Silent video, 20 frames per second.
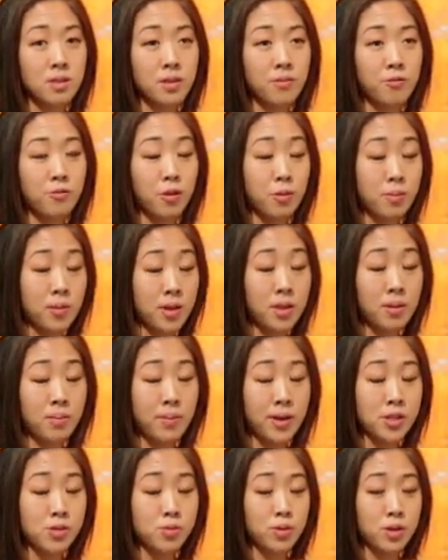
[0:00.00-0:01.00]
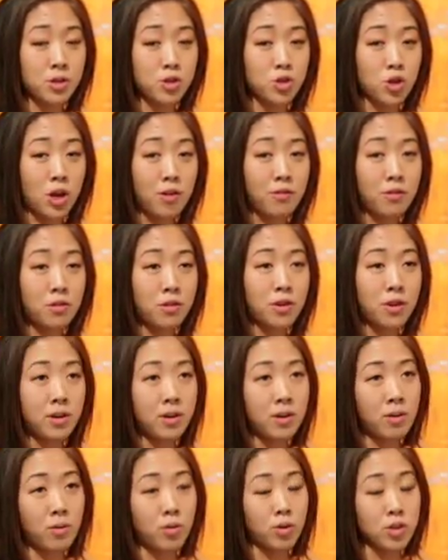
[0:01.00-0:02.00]
for me, the best way to travel and
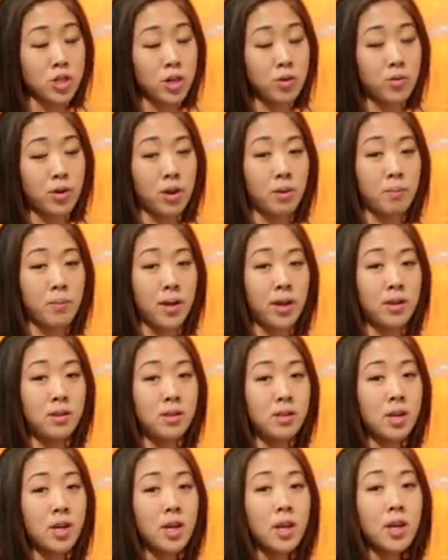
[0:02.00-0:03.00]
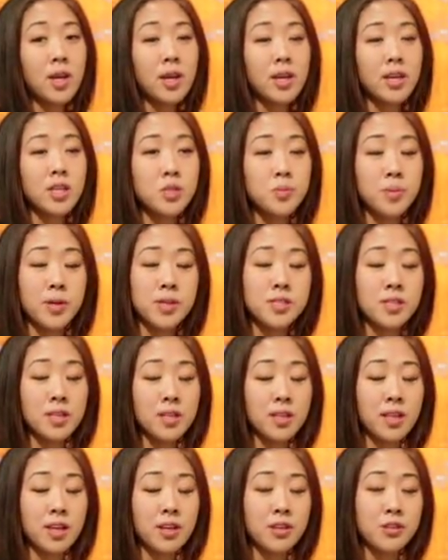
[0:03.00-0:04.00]
which I recommend. It's basically
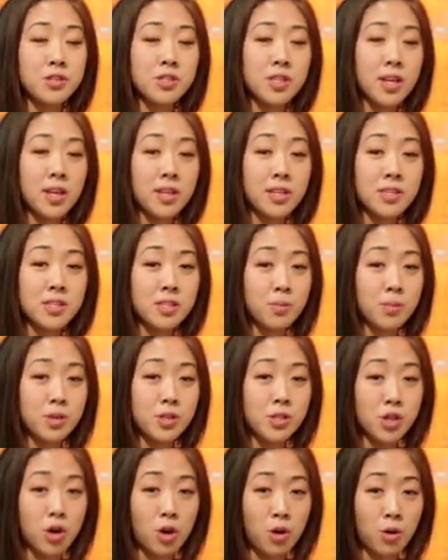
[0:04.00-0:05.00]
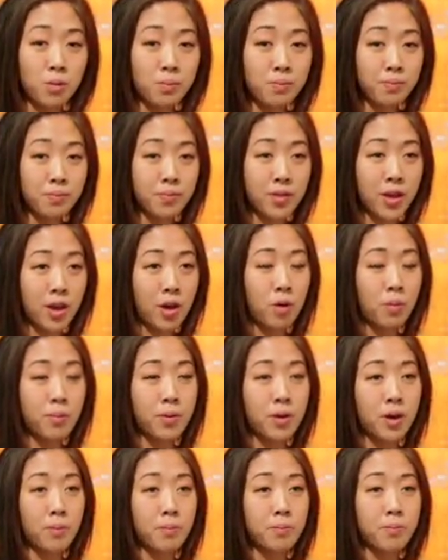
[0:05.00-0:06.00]
that you're staying in someone's home. They
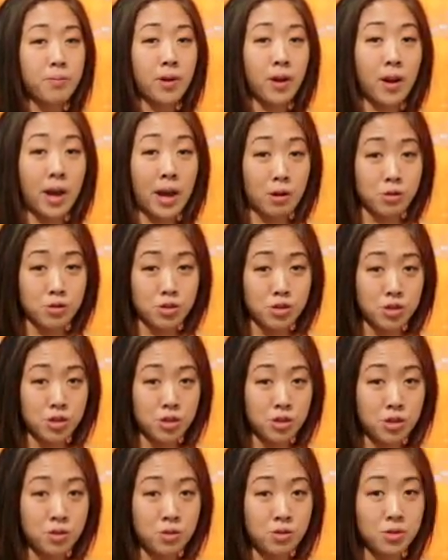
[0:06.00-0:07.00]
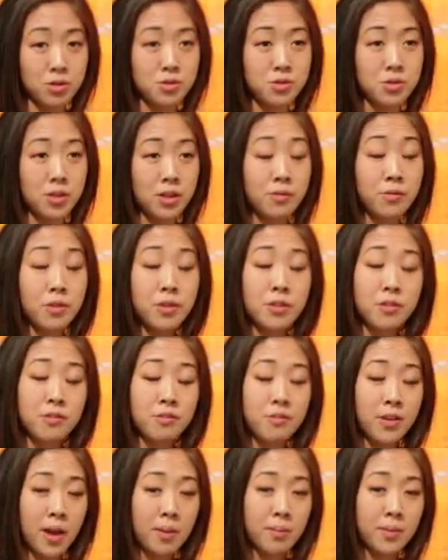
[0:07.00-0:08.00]
open up their house to you. You live with the
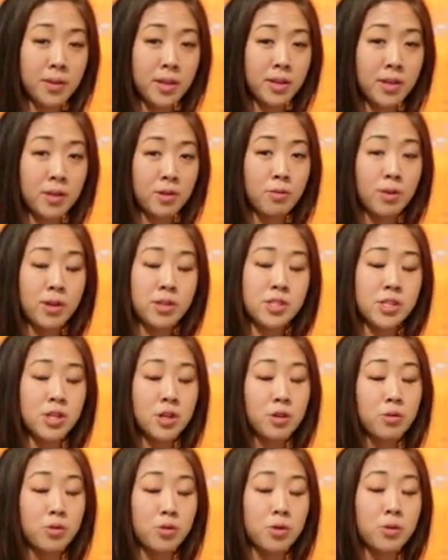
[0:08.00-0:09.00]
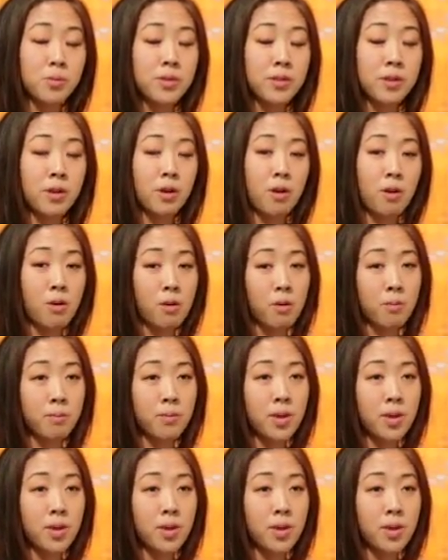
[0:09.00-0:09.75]
family. You're renting a room in their home.